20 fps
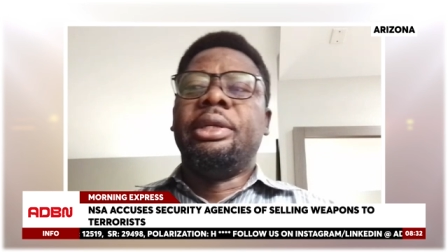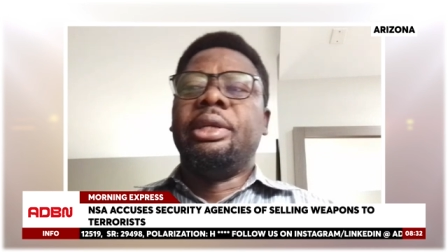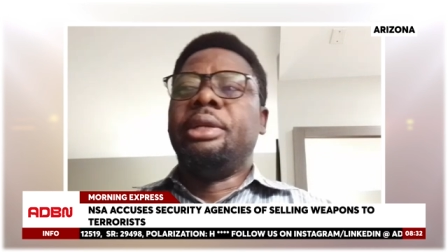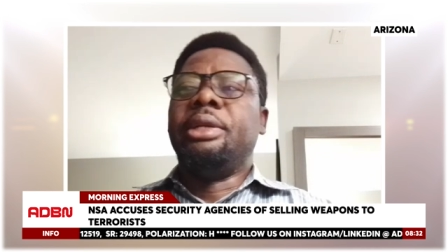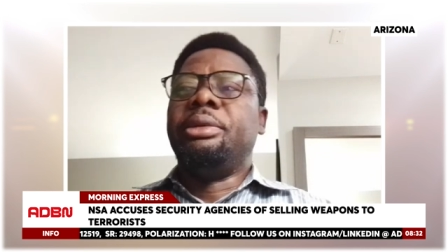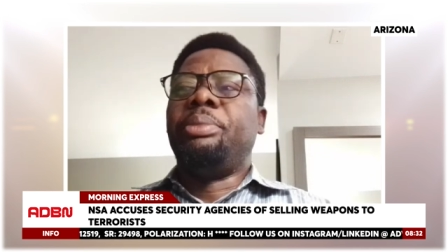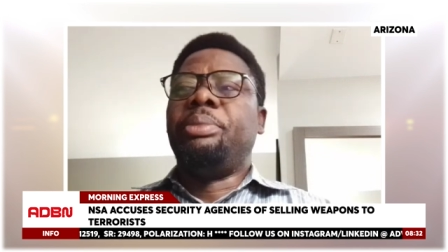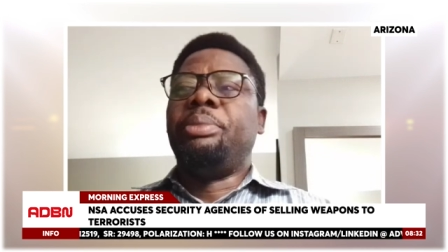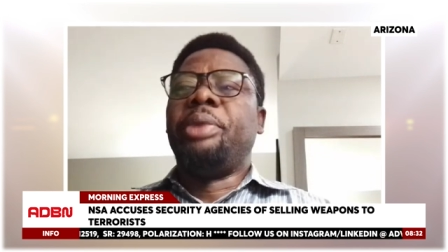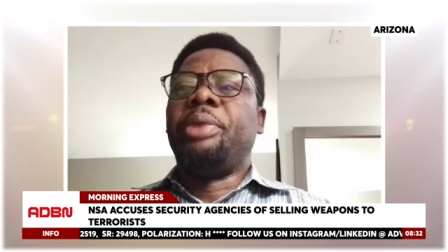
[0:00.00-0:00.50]
the
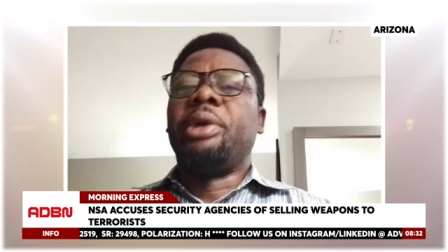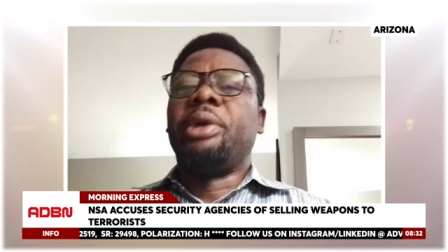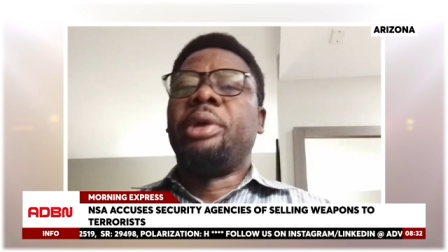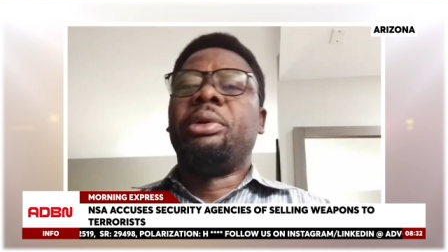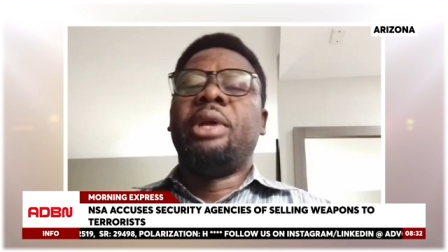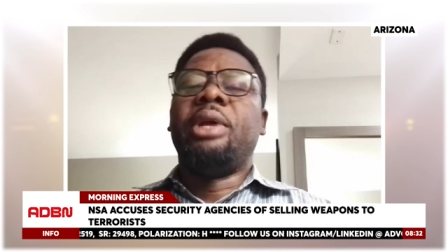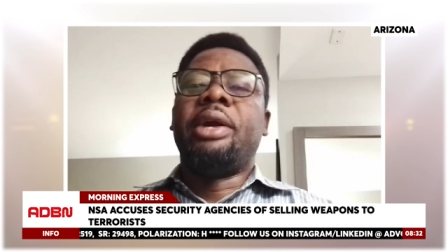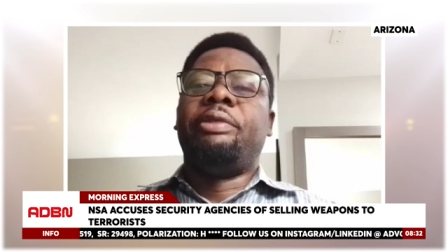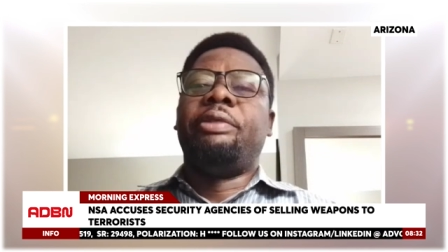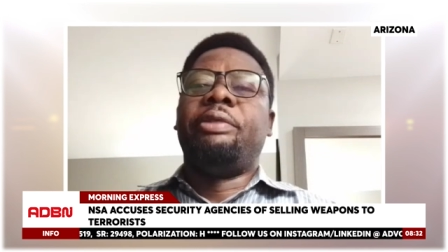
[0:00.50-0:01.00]

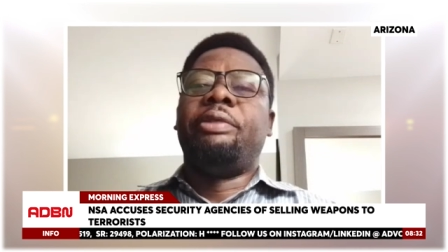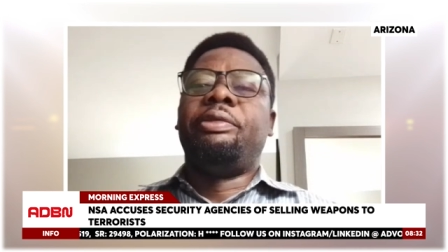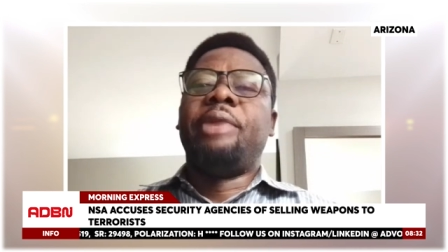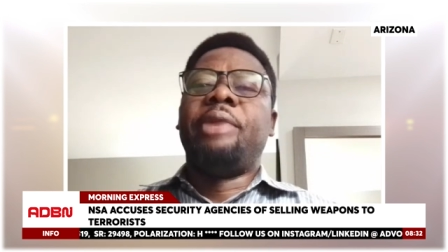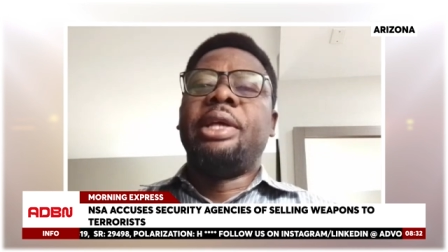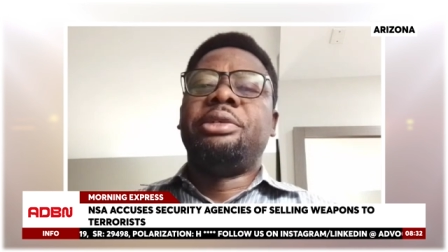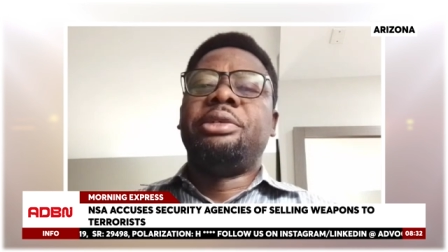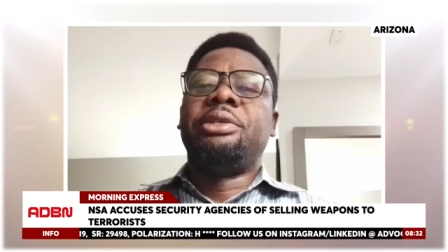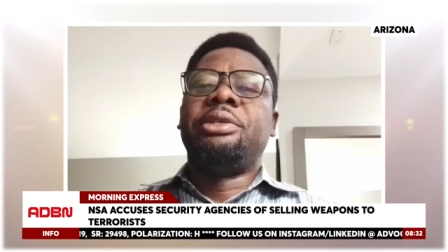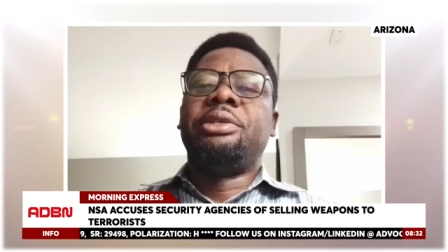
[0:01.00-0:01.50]
peculiarity of
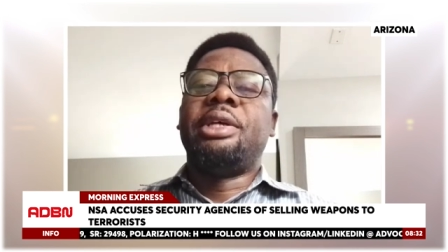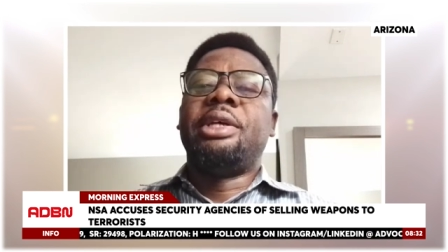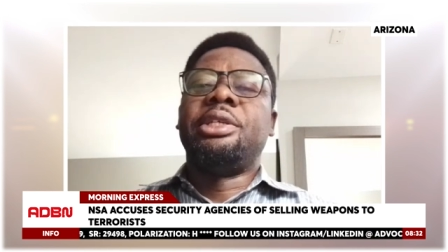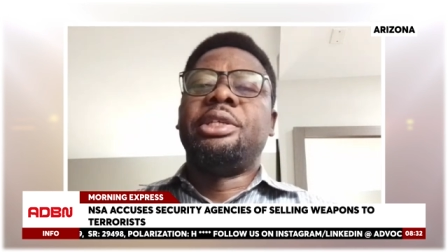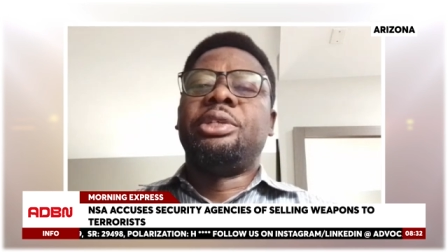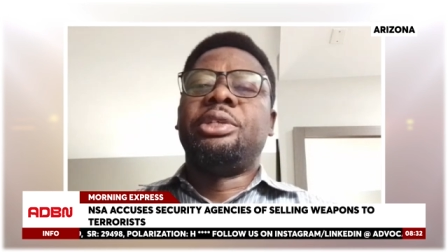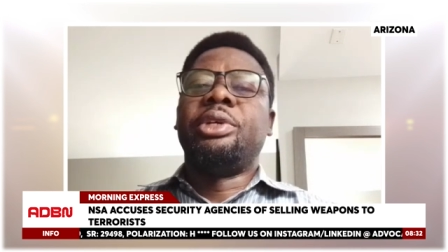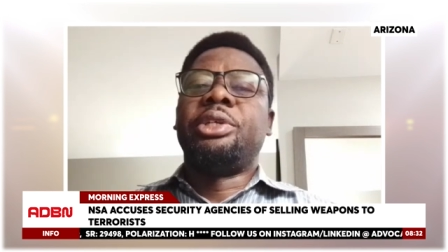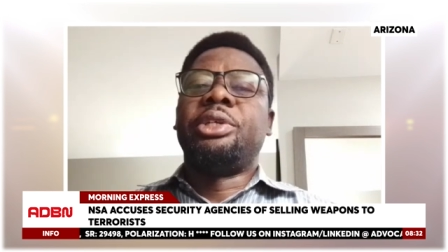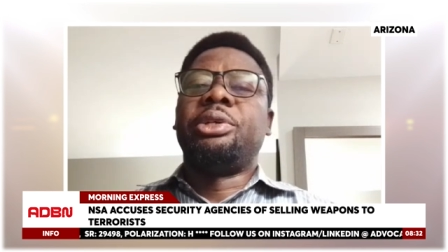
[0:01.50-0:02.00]
Nigerian
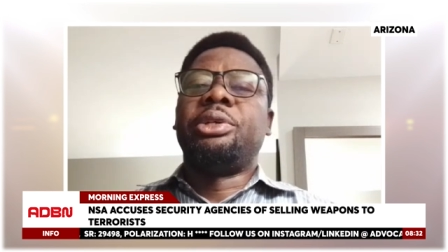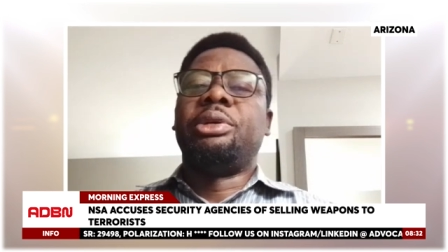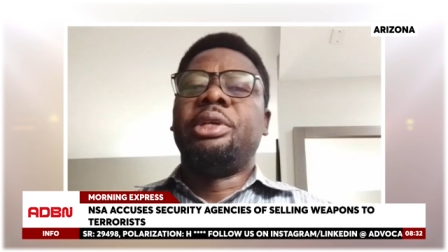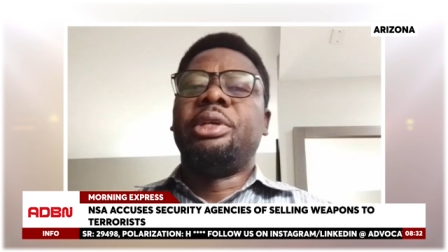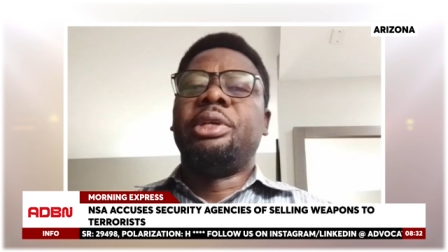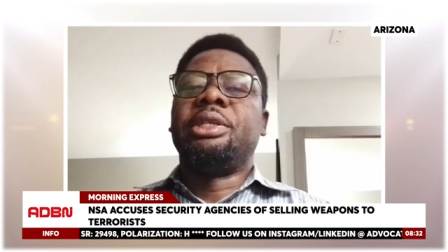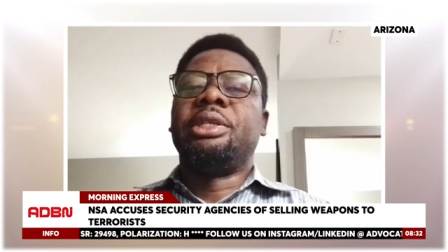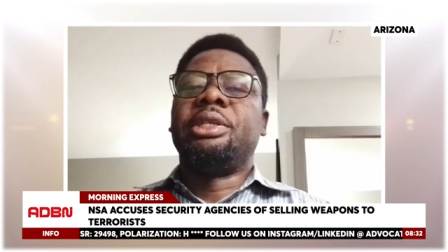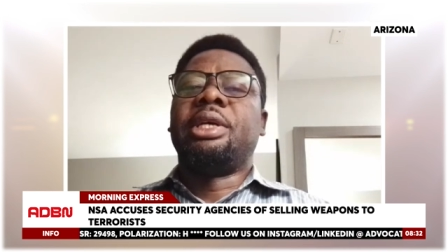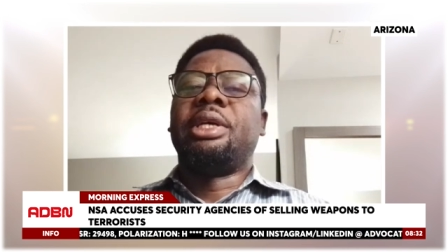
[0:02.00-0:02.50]
situation
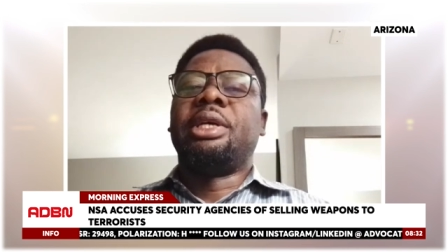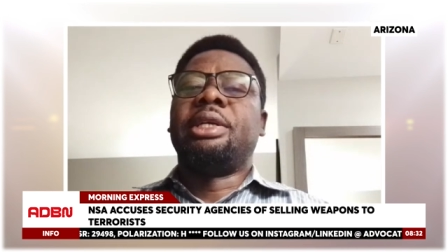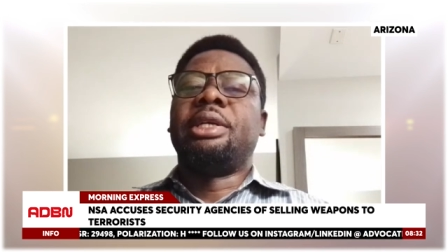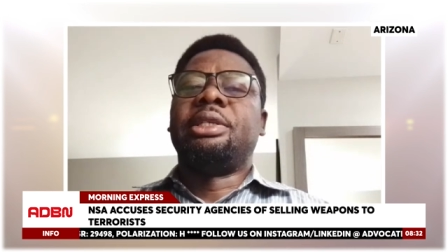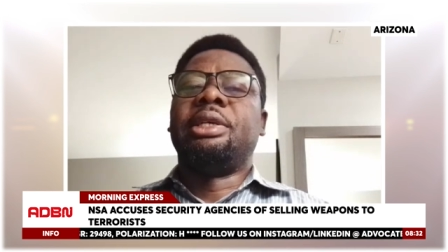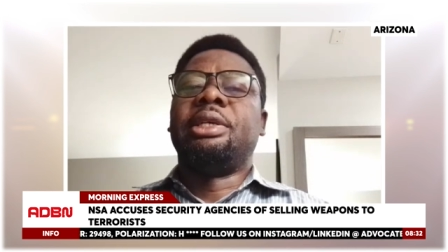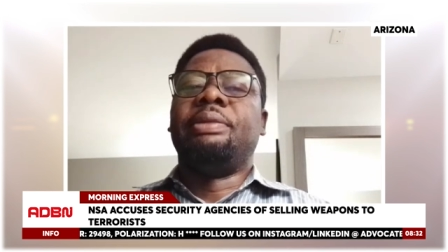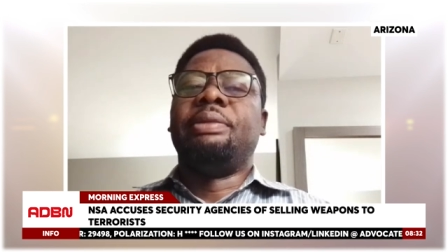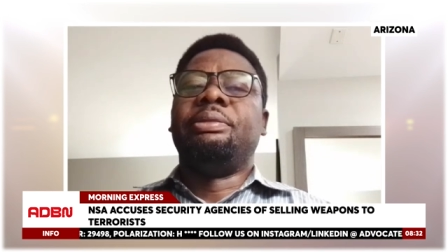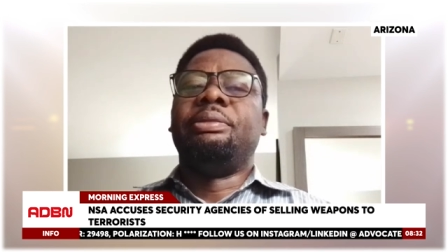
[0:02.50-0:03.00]
is that
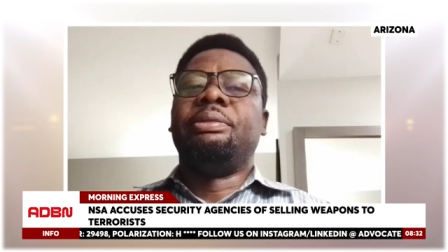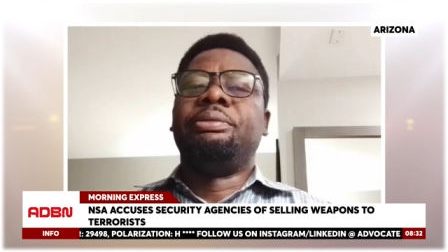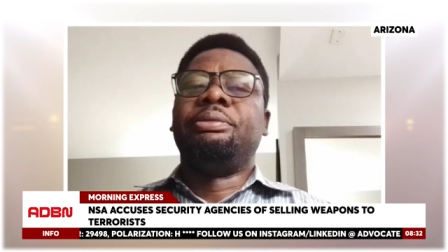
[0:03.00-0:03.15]
um,